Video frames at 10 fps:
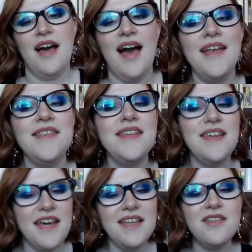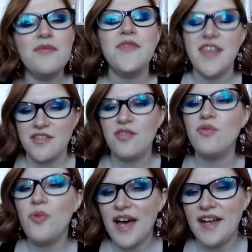At the end of
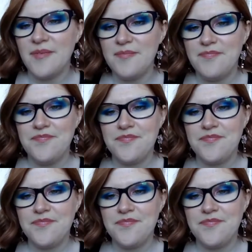season 1,